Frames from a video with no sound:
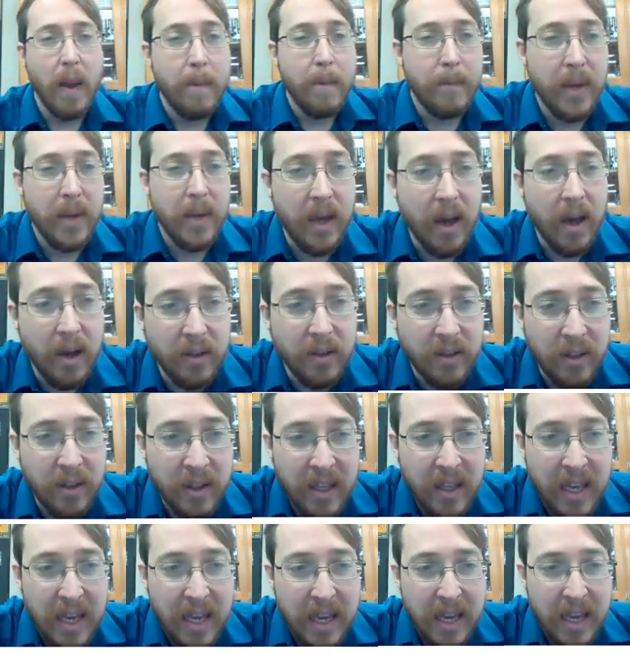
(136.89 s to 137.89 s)
because
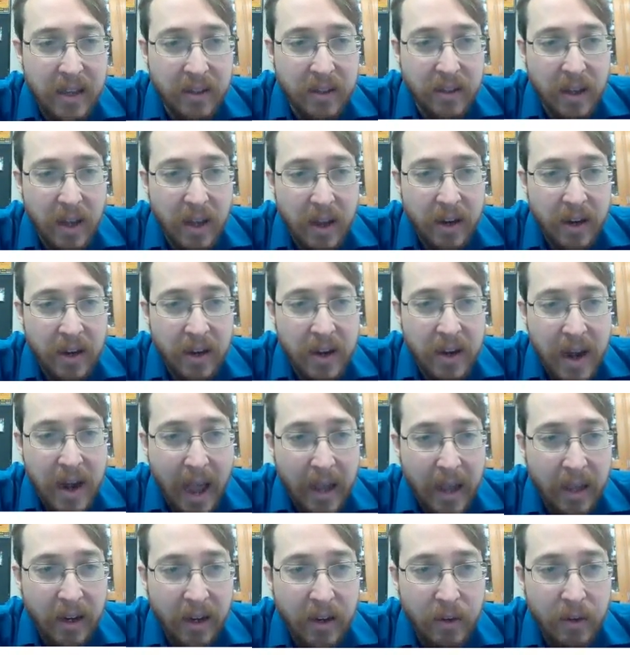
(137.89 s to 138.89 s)
these
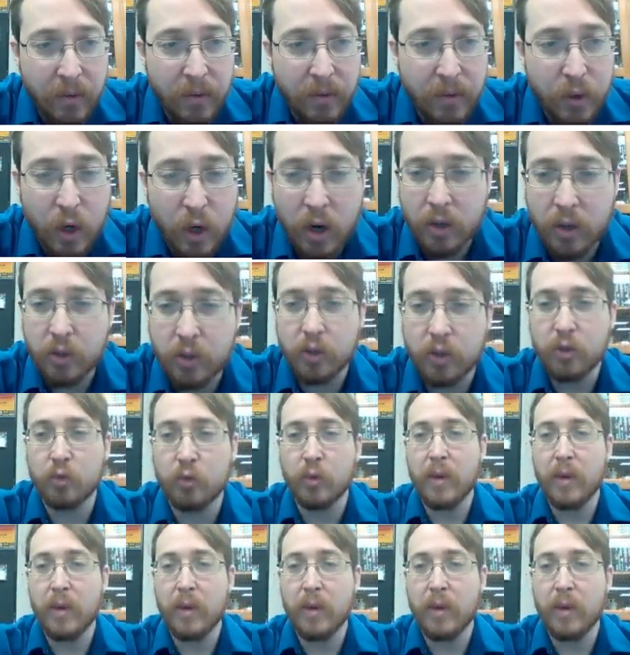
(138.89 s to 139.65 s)
negative charges